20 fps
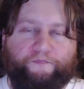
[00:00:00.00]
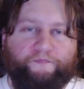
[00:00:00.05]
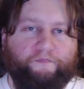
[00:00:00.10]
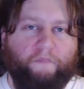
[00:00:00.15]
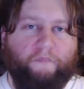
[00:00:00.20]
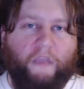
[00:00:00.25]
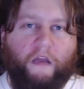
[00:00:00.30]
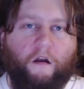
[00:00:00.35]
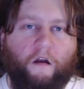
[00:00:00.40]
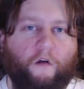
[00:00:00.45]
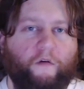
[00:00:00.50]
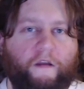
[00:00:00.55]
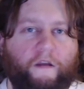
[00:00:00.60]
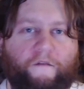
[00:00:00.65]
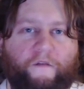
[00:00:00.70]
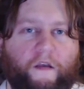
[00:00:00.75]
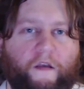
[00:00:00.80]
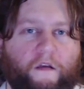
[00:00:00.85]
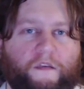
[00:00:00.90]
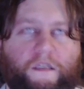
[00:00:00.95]
It already
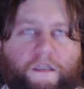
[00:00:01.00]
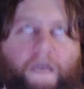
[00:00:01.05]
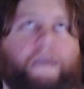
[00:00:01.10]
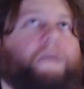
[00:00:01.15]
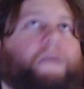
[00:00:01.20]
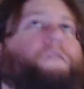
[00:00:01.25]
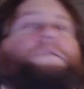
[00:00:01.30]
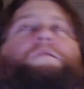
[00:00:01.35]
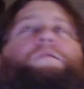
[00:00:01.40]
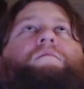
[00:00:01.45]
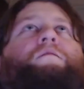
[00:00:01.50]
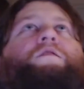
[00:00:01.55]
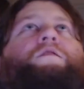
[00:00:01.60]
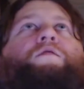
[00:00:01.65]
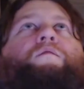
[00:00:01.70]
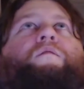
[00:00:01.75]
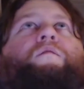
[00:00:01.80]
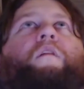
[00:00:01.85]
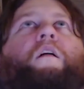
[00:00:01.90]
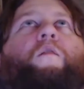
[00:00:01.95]
feels like it's too
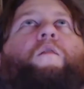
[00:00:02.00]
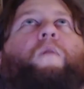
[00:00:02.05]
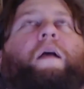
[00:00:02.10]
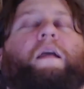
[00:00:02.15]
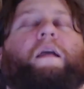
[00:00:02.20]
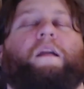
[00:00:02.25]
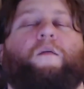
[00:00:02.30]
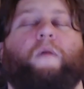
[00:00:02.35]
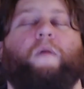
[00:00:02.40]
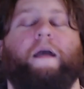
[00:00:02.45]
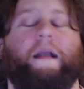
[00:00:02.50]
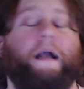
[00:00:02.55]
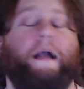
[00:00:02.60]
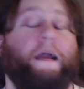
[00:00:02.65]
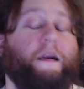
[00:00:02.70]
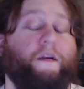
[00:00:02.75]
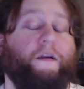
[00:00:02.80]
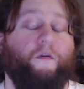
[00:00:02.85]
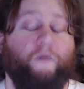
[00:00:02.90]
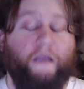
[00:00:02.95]
far away anyway. I kind
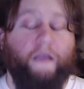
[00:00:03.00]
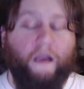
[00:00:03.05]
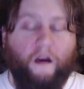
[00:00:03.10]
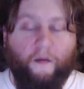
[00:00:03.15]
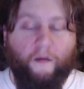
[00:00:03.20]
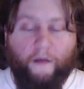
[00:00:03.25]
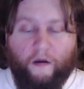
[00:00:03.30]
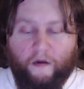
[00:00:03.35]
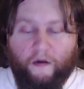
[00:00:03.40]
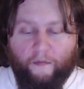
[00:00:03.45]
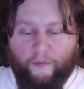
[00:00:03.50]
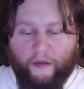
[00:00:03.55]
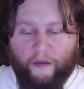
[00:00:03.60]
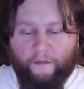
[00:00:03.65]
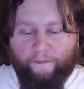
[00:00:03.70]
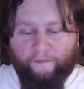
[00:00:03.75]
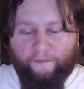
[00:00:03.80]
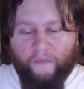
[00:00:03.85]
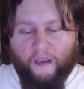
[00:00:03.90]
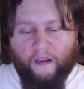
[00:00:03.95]
of don't care about it,
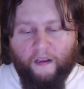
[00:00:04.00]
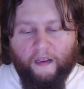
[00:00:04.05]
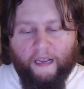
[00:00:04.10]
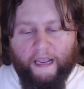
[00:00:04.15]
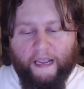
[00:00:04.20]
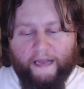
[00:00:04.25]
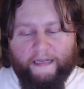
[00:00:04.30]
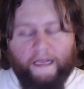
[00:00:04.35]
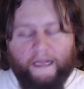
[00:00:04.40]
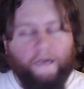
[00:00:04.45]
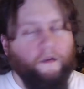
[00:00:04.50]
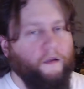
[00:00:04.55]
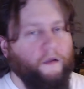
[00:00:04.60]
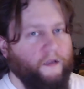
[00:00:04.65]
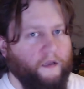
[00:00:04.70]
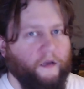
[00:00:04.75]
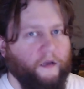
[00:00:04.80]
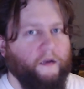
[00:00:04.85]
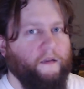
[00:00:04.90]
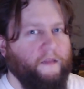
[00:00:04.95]
but it did look
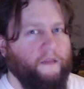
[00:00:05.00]
good.